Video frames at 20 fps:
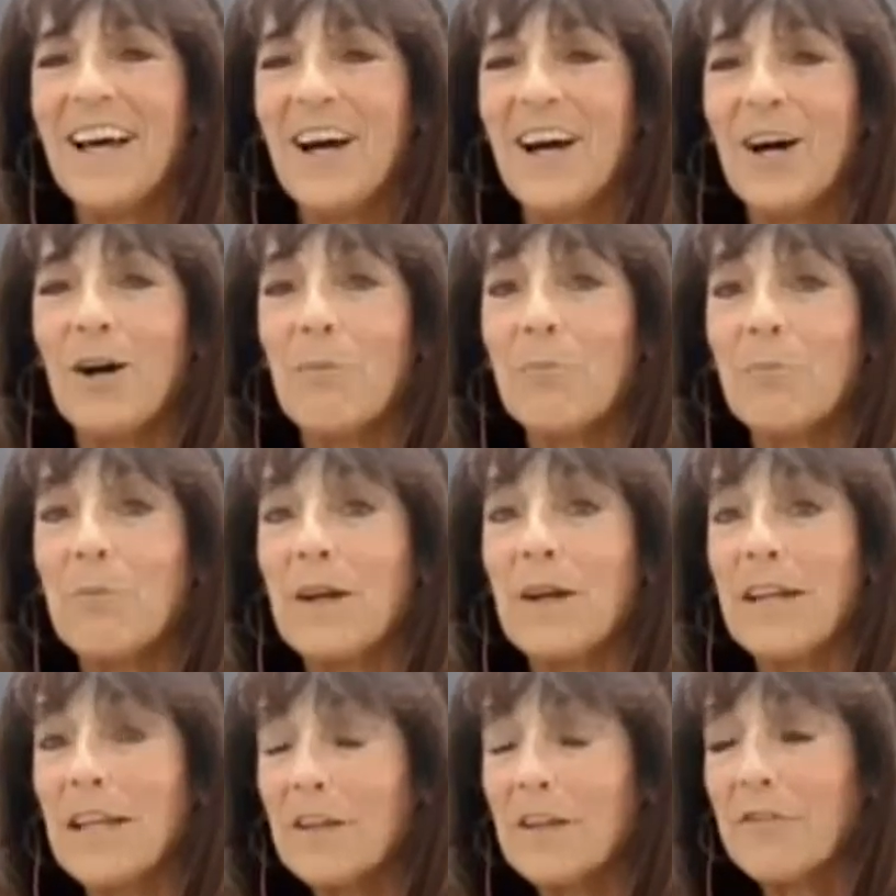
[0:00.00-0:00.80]
Um,
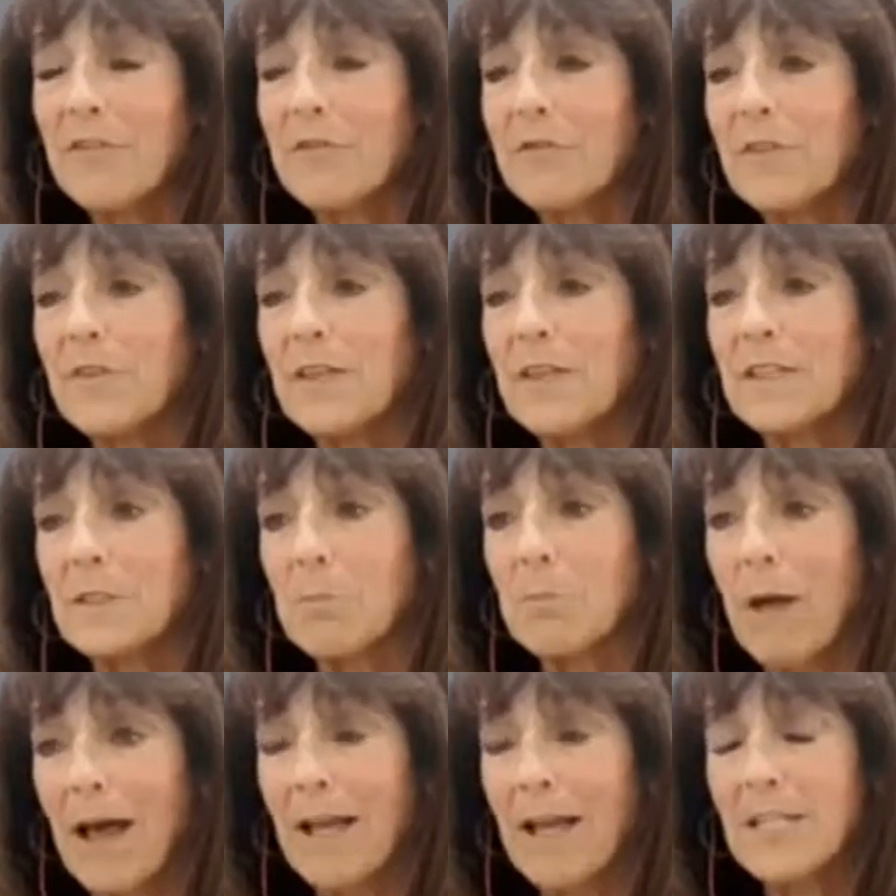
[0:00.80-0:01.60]
but if it's
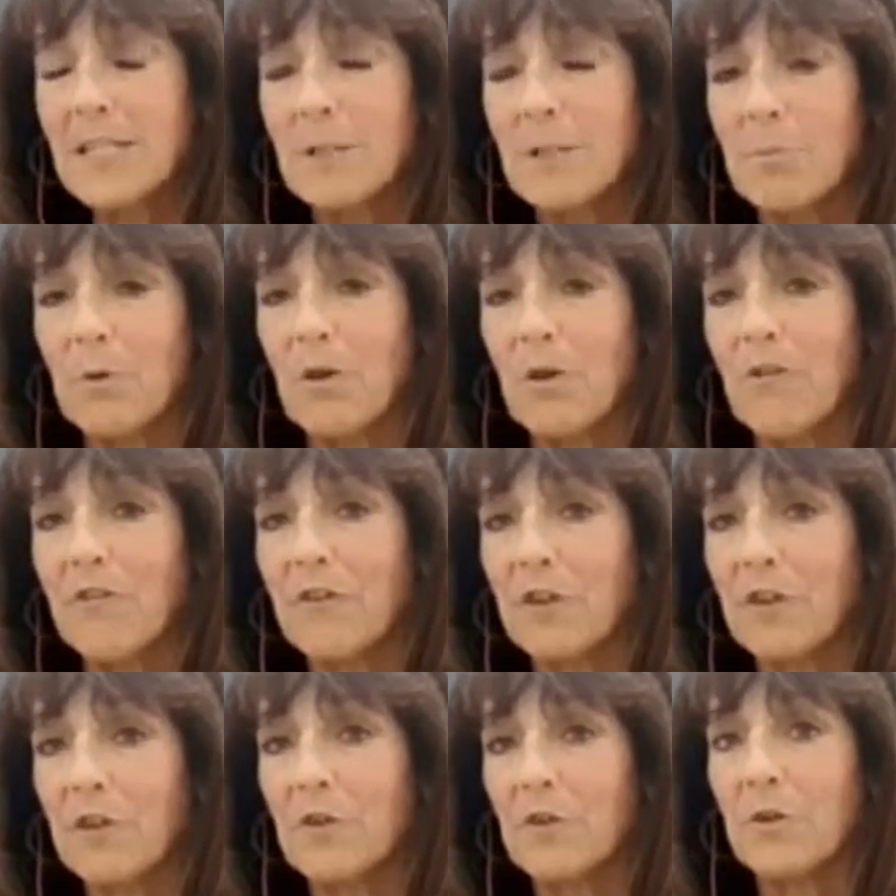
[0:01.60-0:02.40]
possible
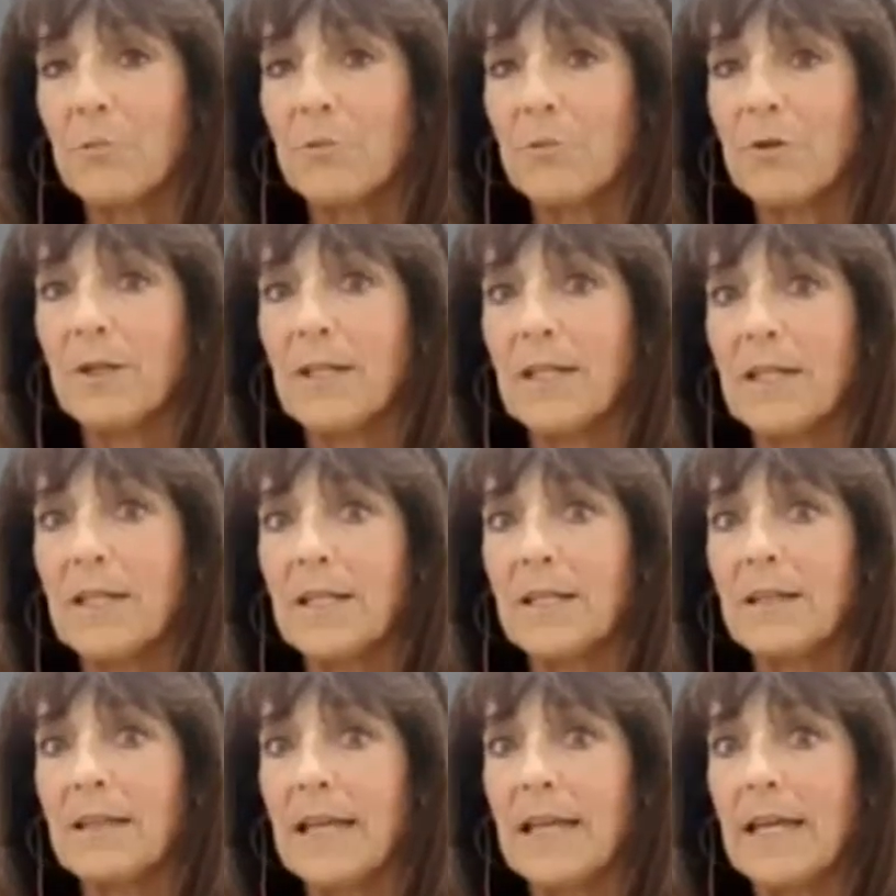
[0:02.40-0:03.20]
for you to put
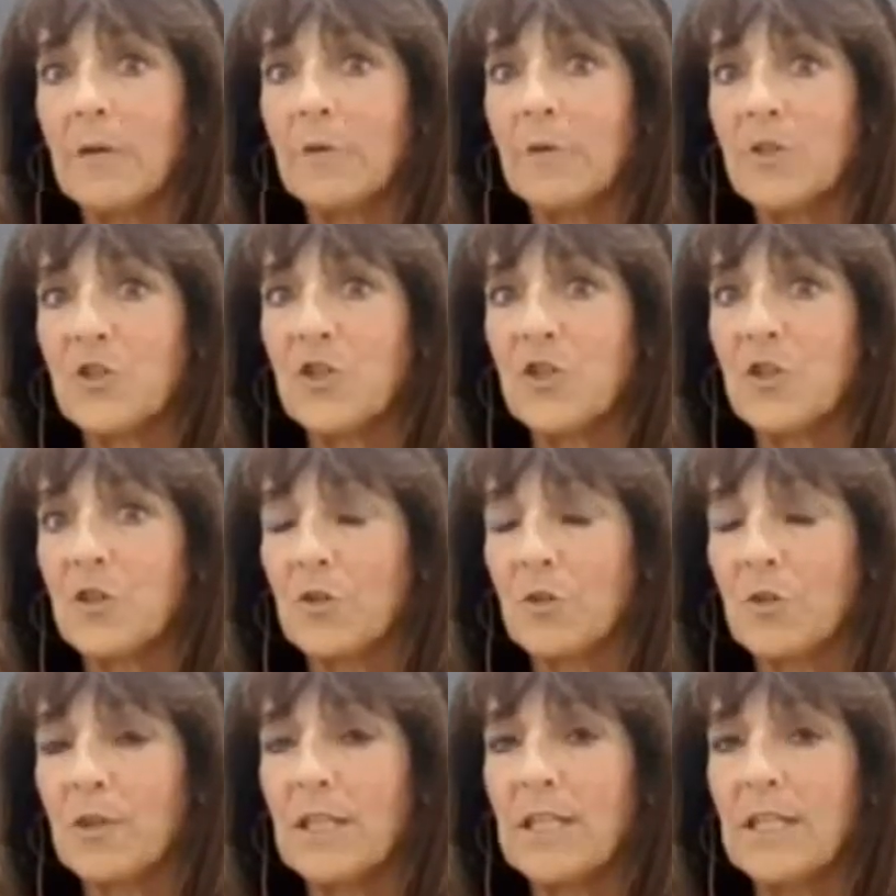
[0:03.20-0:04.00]
in language in
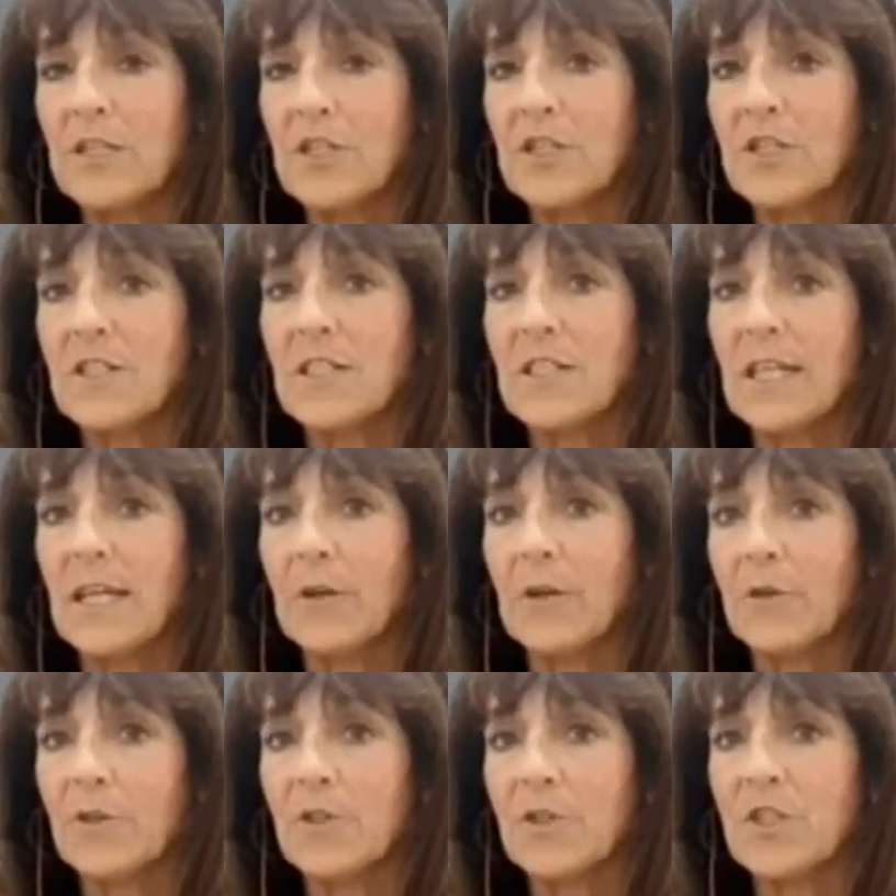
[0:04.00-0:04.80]
your lease to
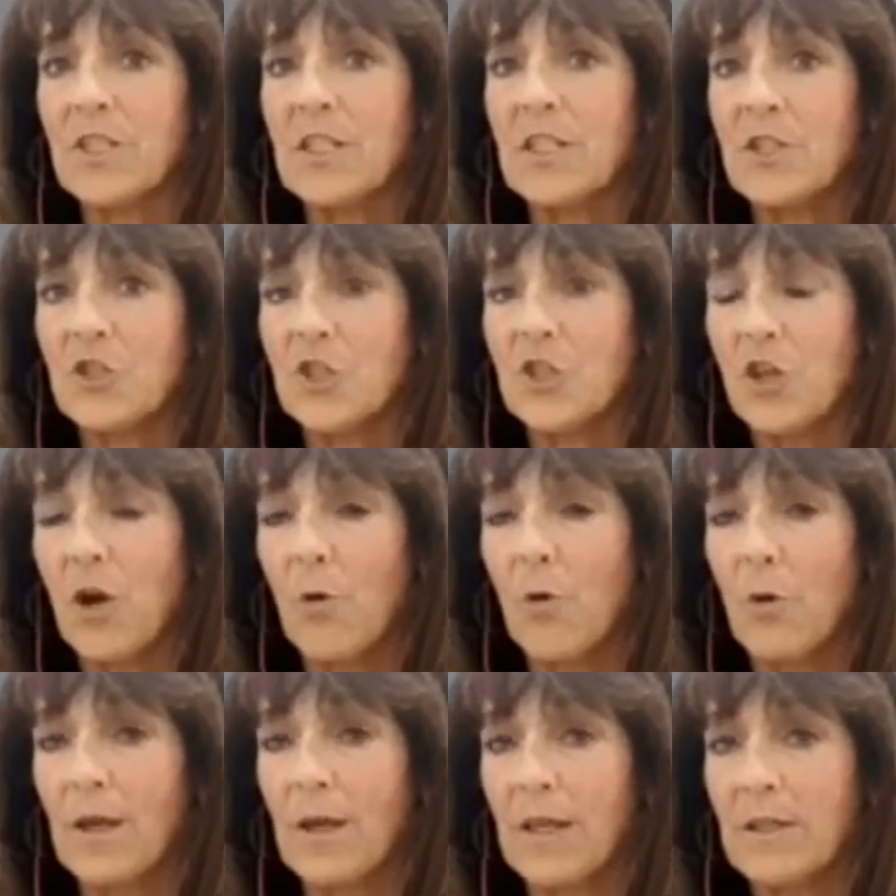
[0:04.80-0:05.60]
guarantee
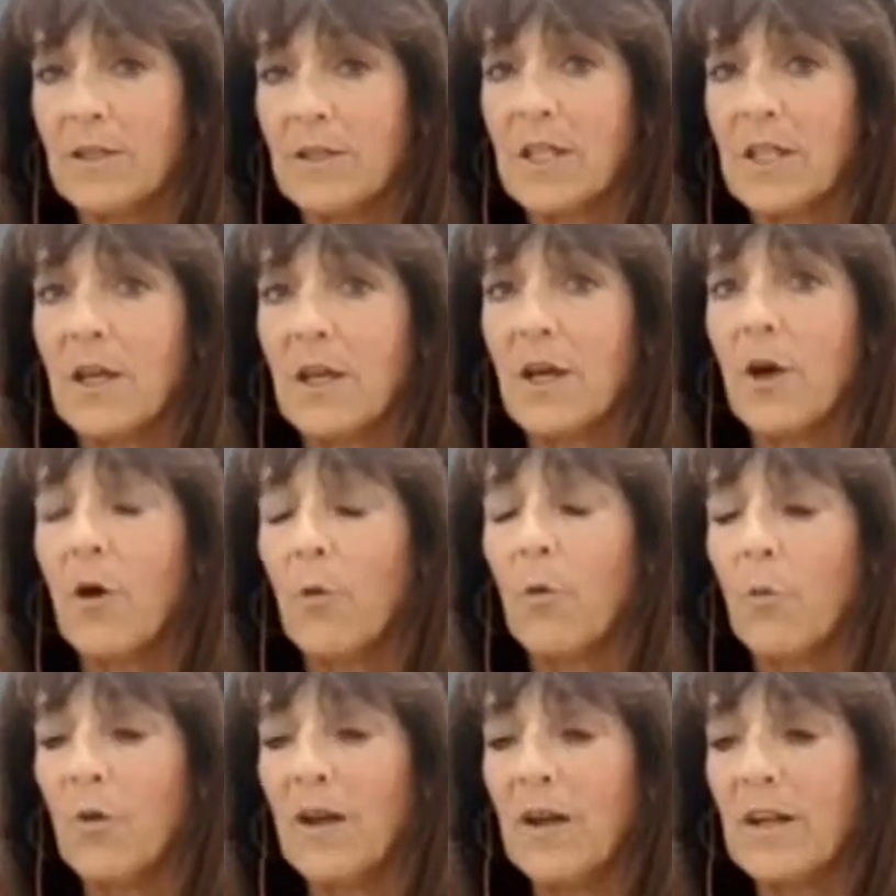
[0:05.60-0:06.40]
showings
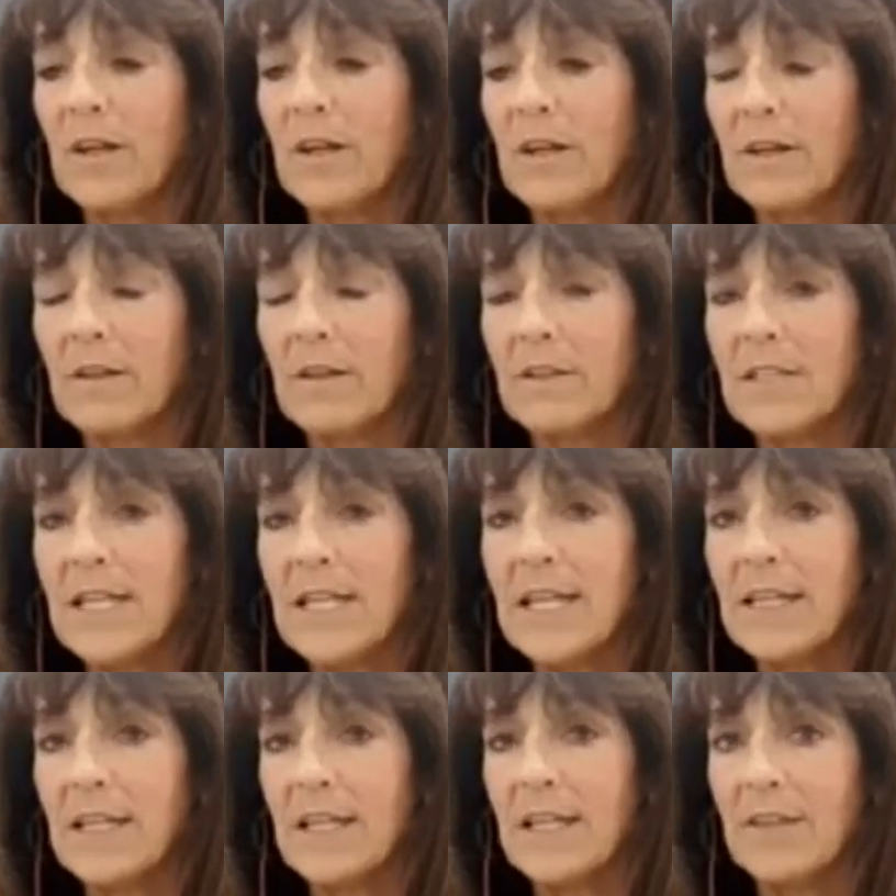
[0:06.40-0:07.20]
when a
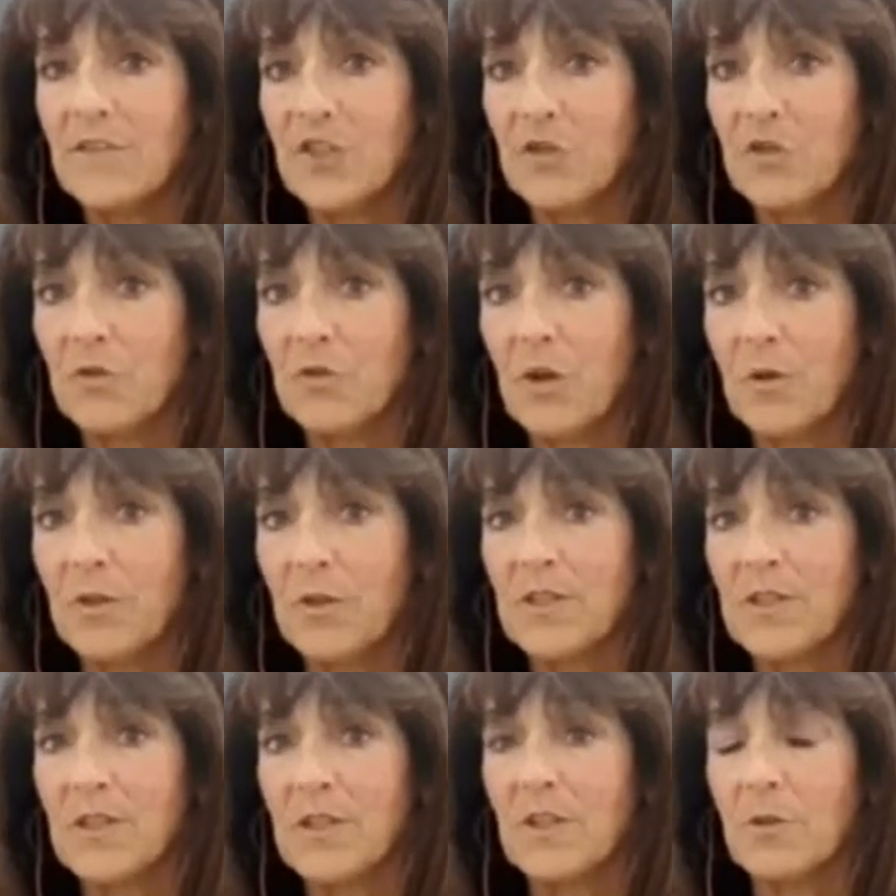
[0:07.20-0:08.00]
tenant gives you
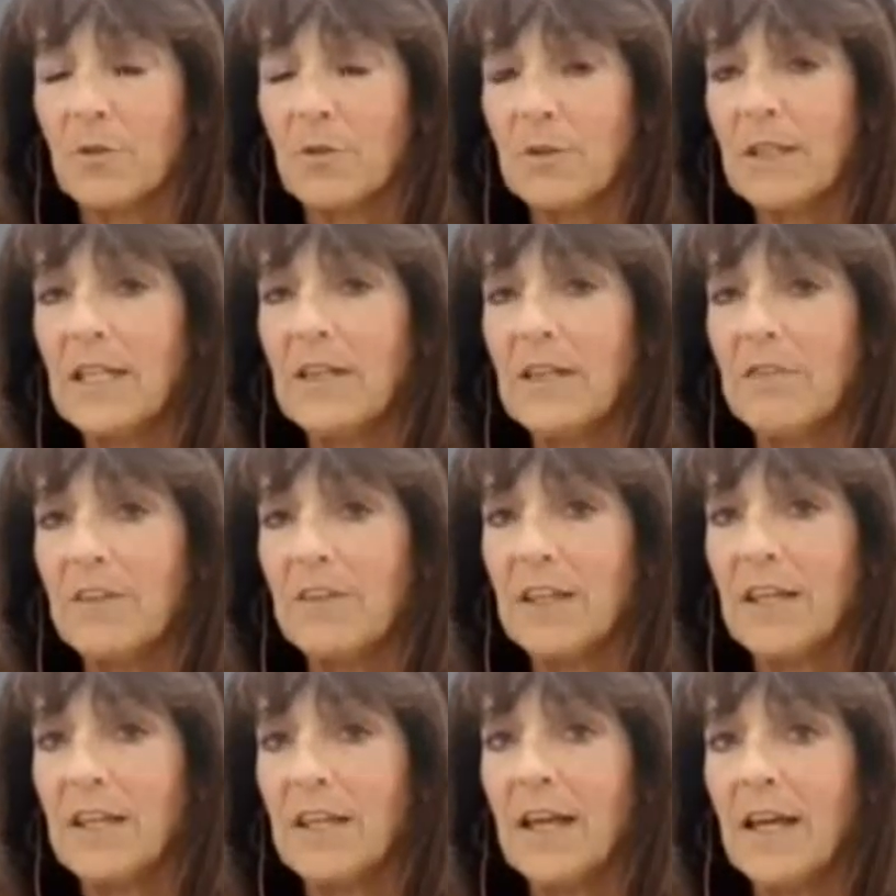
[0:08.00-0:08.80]
notice they're
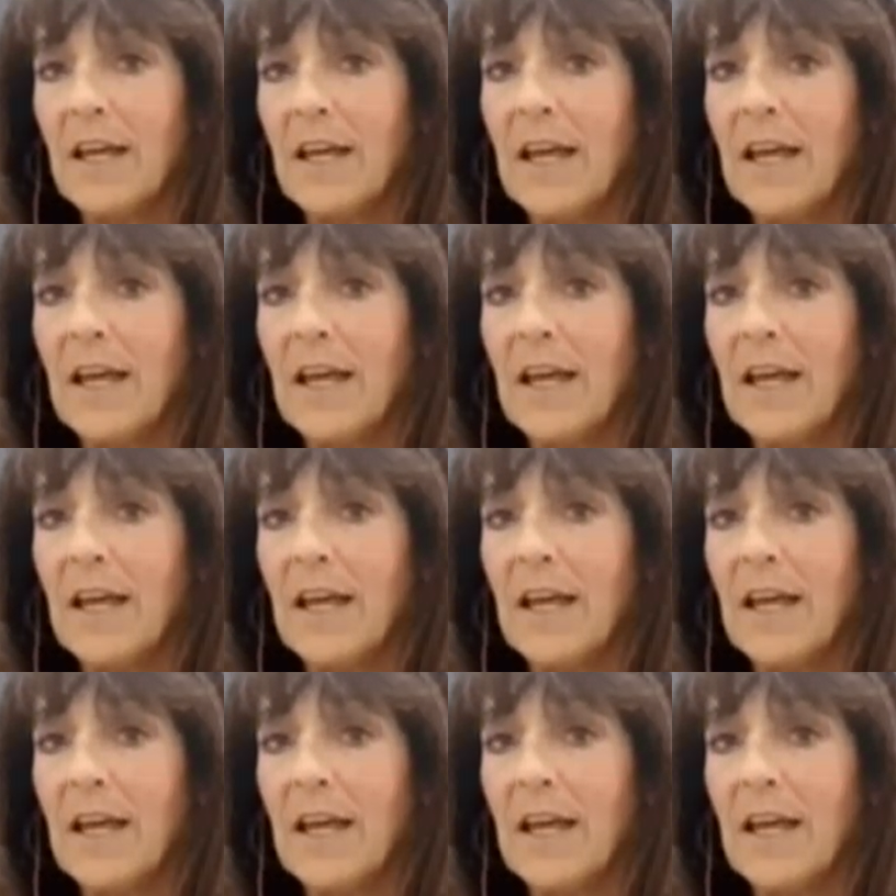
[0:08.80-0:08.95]
leaving,